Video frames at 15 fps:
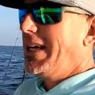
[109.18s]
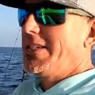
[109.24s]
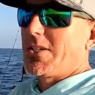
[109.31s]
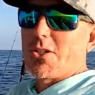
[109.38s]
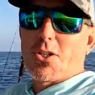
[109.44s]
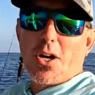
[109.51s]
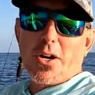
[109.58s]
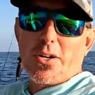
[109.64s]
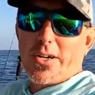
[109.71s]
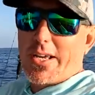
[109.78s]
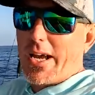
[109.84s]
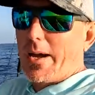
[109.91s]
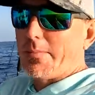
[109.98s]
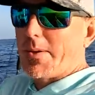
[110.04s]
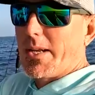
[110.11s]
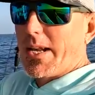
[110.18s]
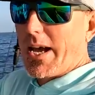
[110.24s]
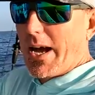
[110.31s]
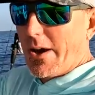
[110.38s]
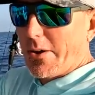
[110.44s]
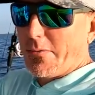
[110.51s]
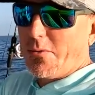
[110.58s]
He's a charter captain
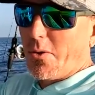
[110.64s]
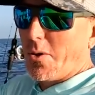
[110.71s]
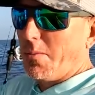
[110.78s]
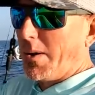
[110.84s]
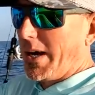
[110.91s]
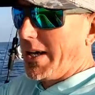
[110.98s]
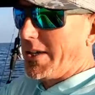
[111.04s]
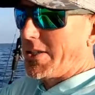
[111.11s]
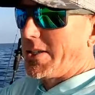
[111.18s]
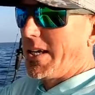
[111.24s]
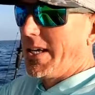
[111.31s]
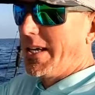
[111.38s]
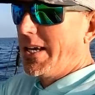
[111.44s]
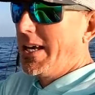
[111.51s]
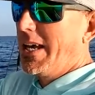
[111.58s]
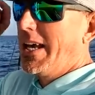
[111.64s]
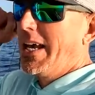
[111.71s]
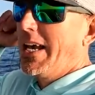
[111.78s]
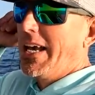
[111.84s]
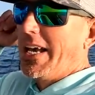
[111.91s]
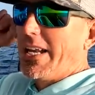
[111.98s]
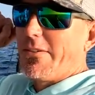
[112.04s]
out of Fort Myers,
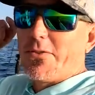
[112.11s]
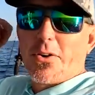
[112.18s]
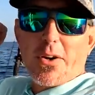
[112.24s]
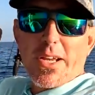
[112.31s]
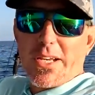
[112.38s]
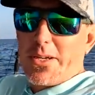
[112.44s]
and if you're